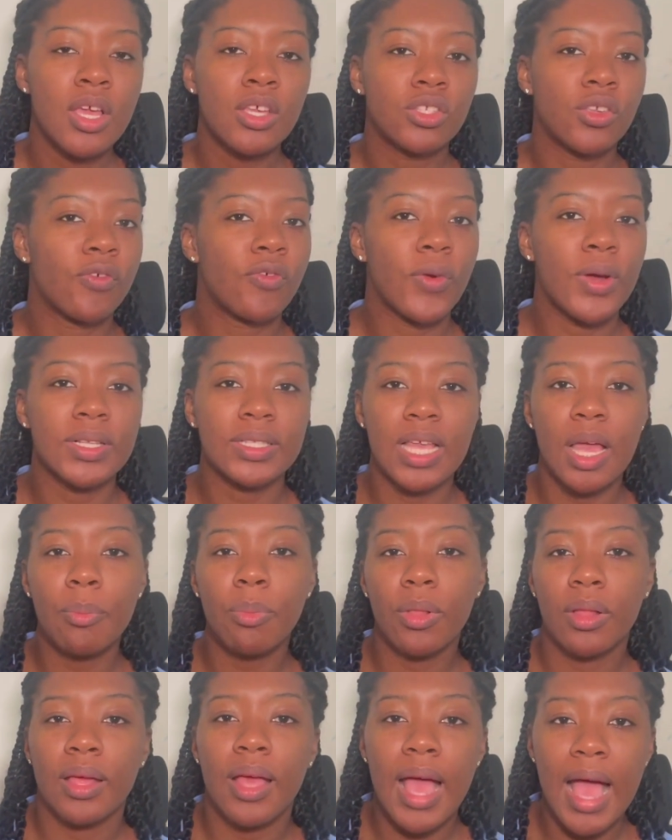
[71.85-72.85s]
So for
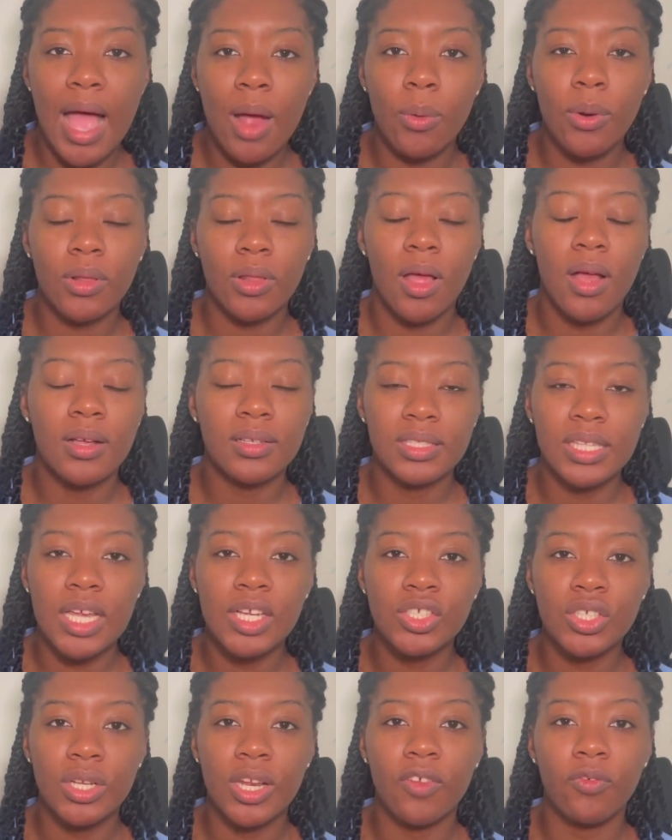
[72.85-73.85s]
example, an hour-long
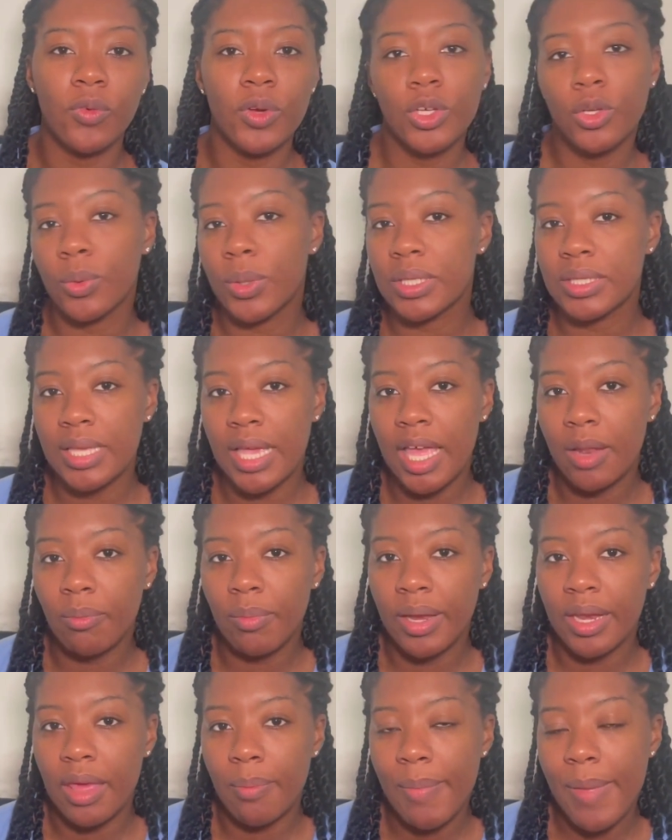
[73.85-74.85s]
session, if we're doing
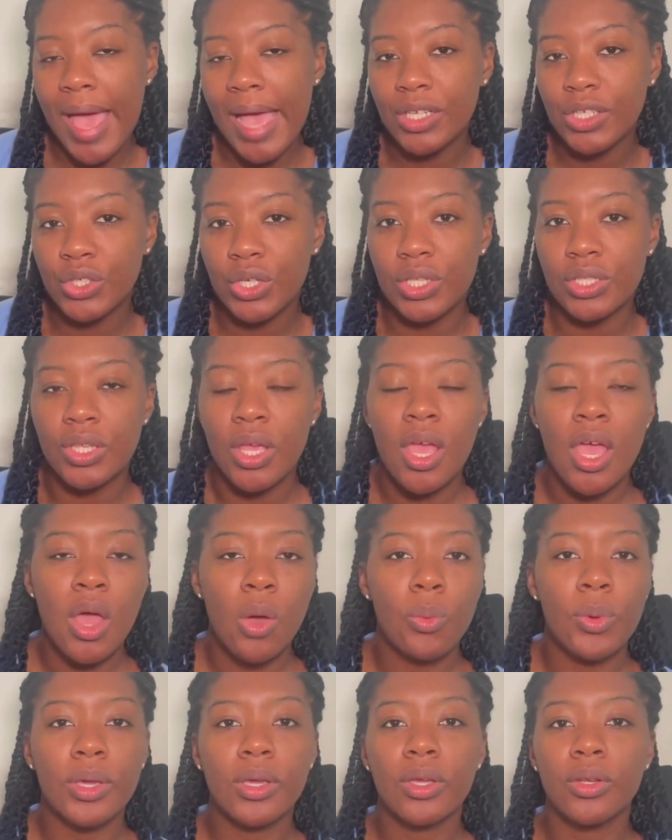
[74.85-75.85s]
10-minute batches,
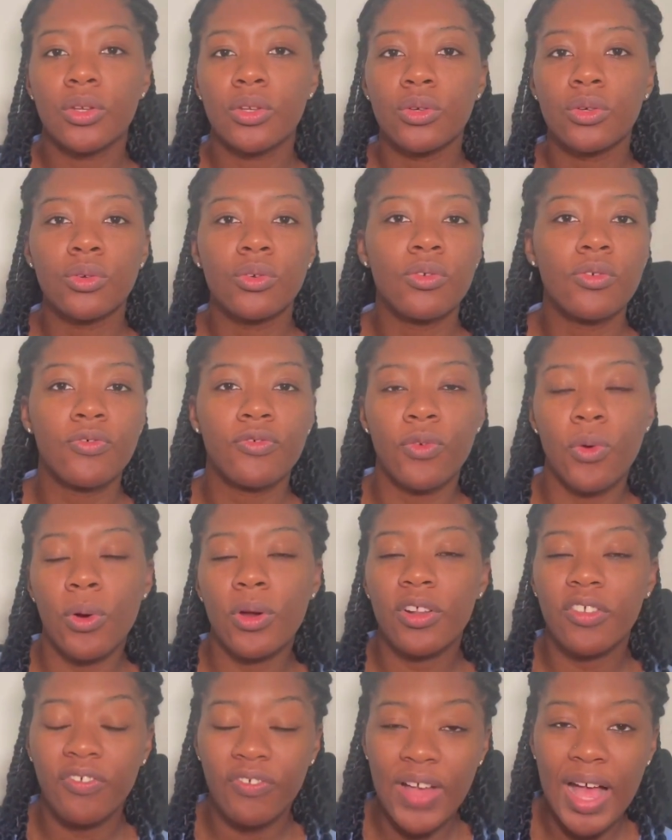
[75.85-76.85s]
we could do
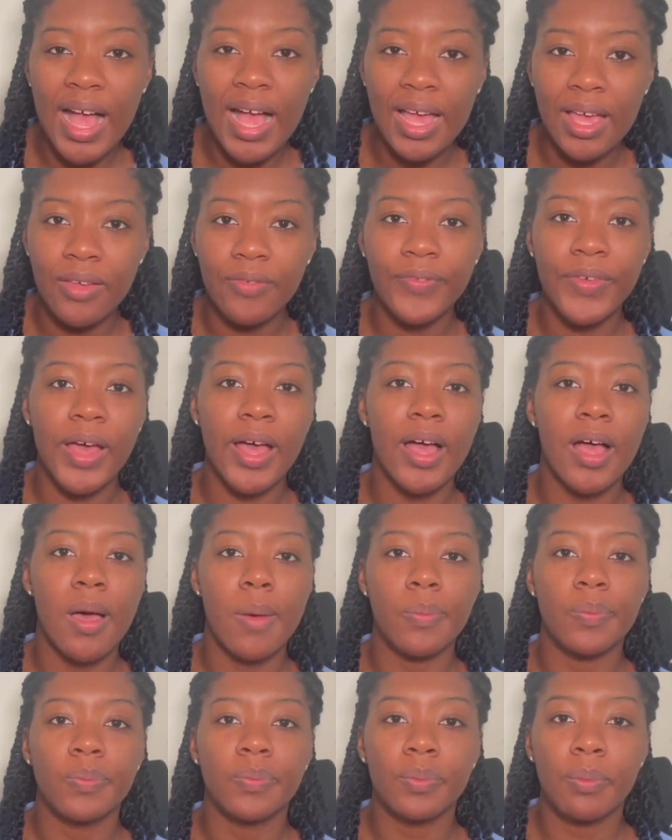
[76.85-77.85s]
4 to
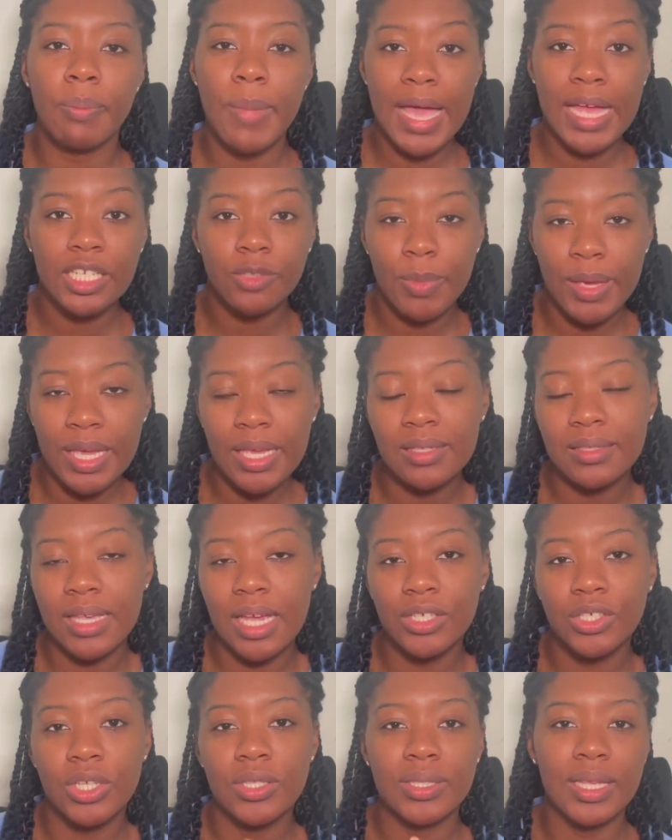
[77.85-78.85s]
5 matchmaking
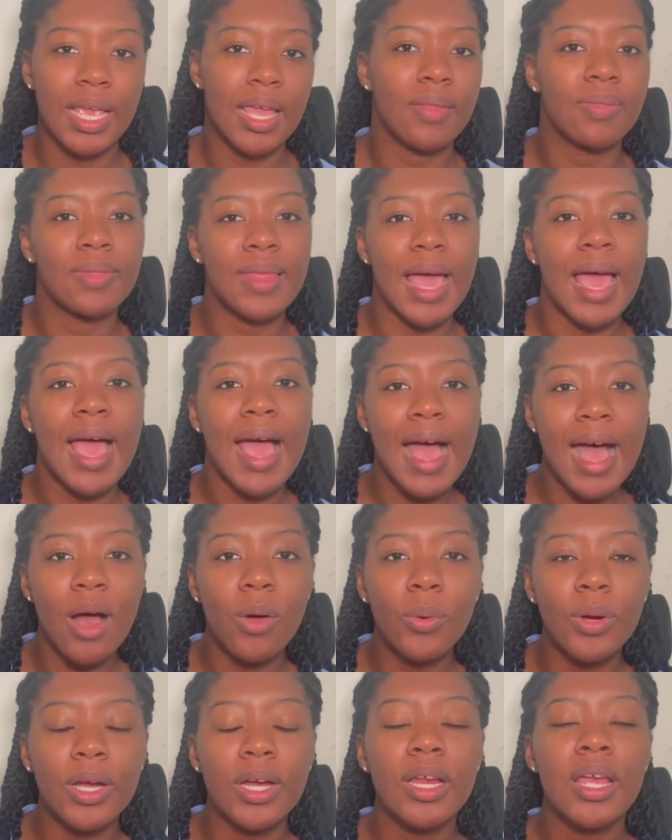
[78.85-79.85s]
sessions in that
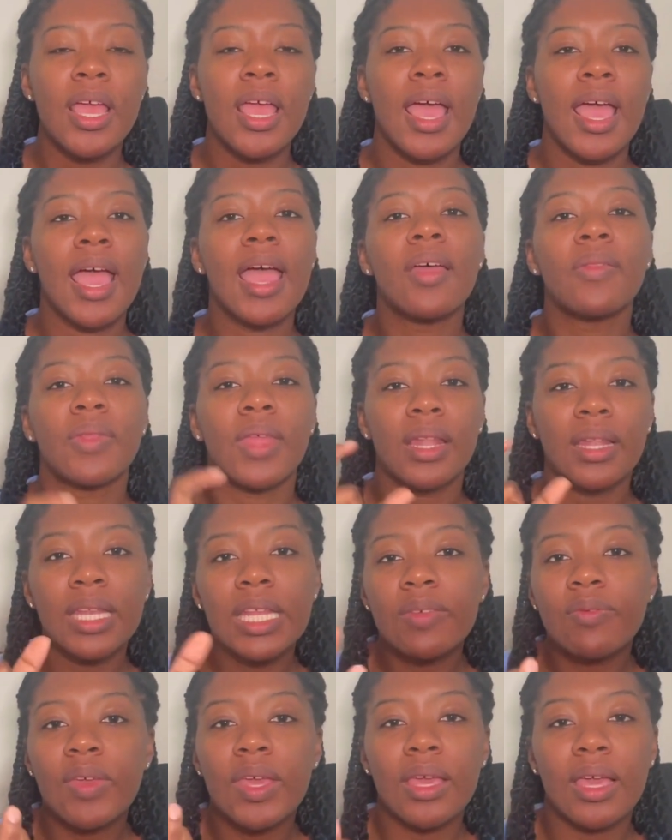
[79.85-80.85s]
hour, and then
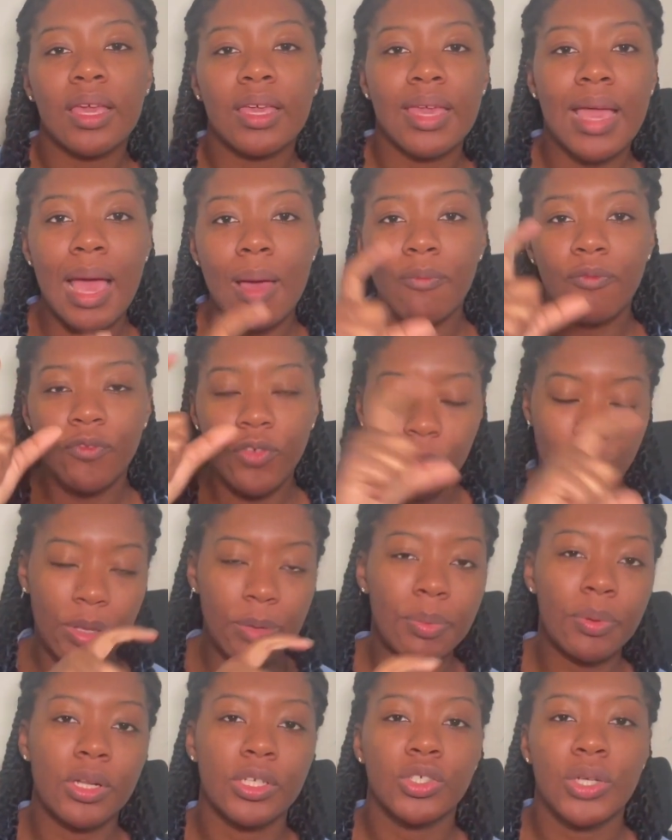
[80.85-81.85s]
leaving a gap for
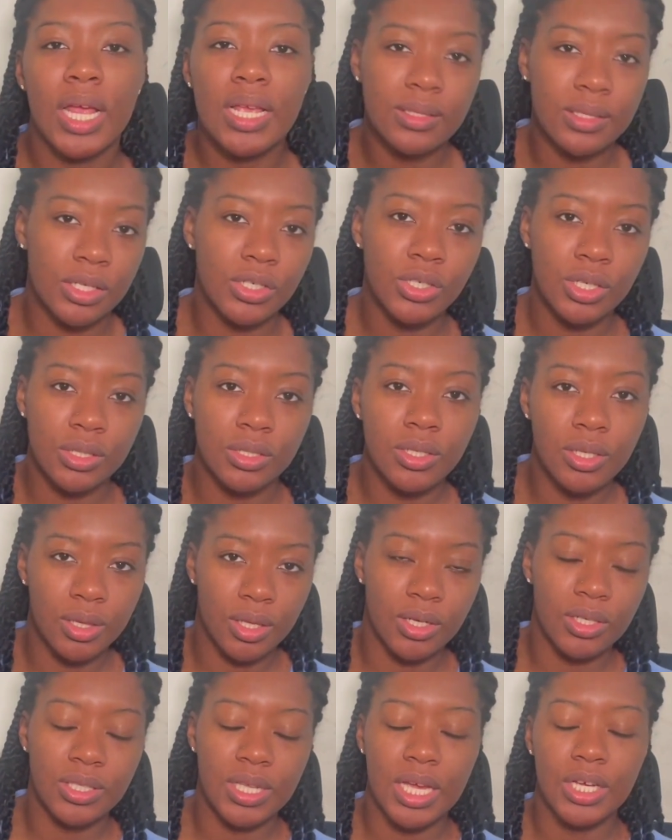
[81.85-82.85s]
people to transition to
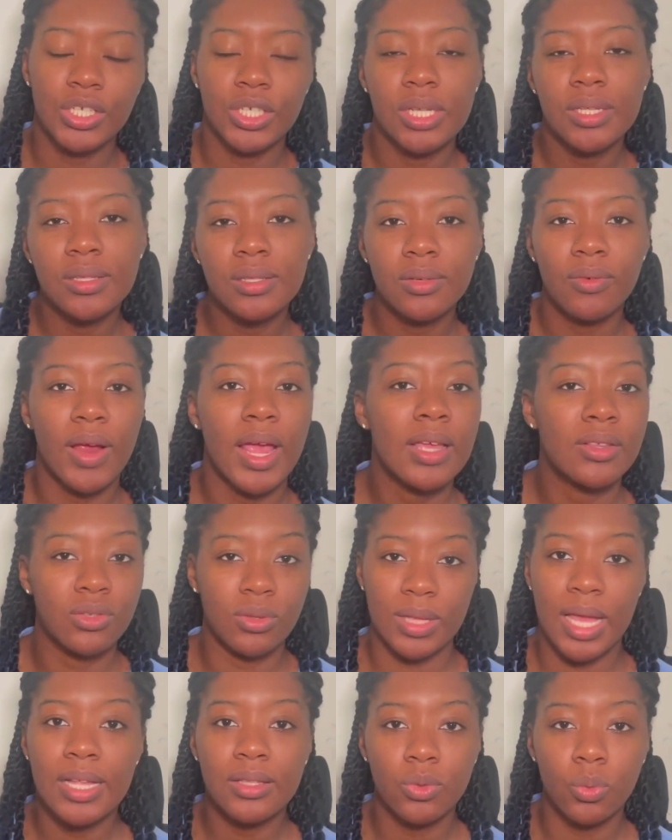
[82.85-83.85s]
their sessions, right?
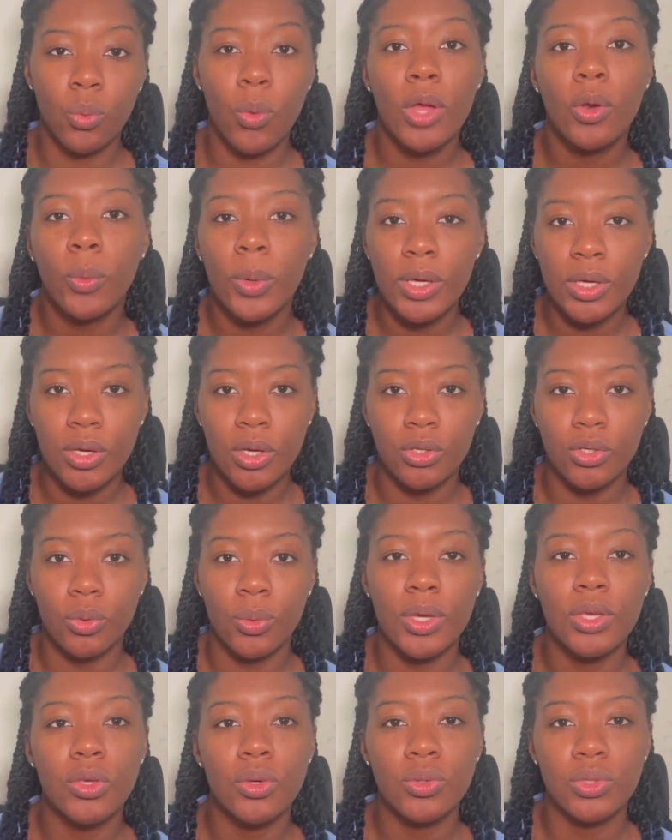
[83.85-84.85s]
So that's one way you could
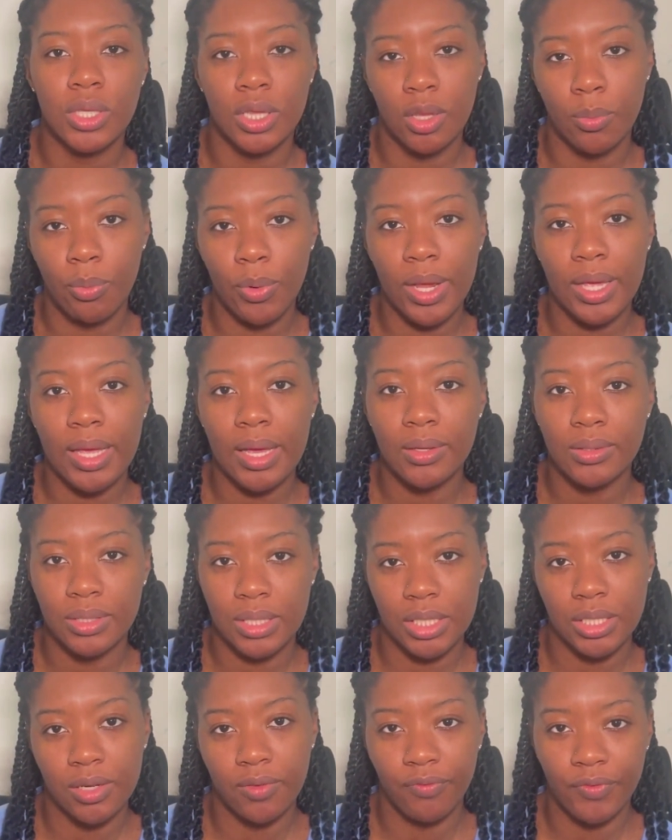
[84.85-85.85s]
do it using the breakout
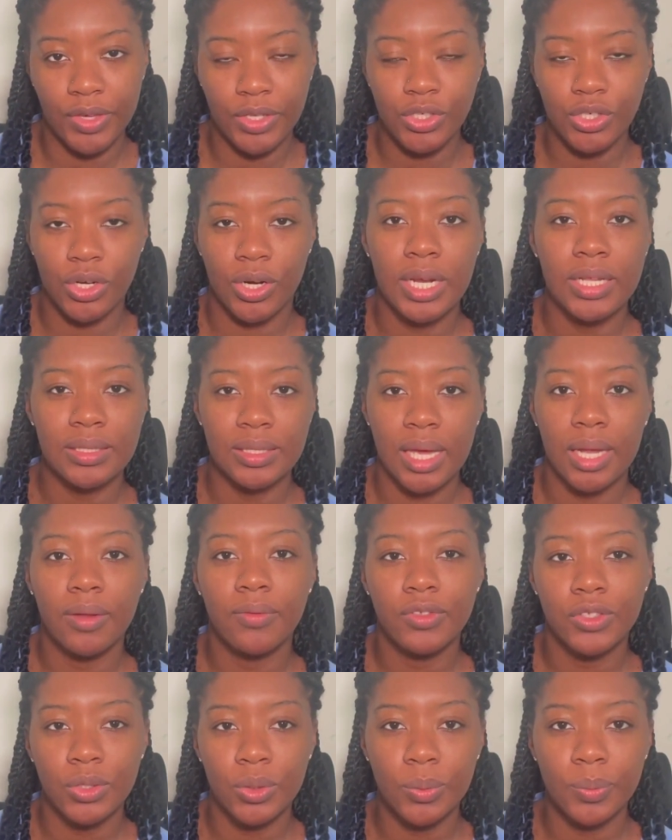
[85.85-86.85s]
session feature inside
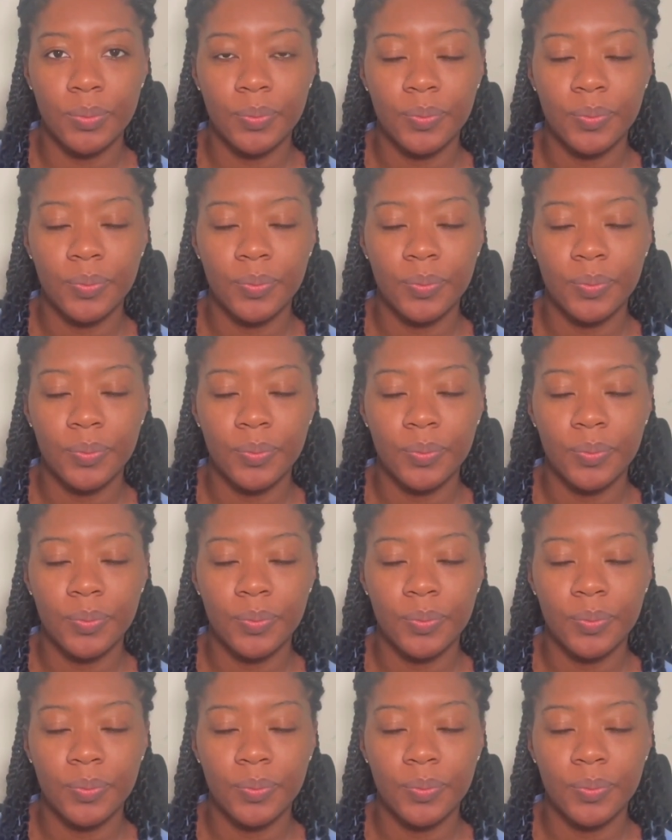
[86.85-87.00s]
of Zoom.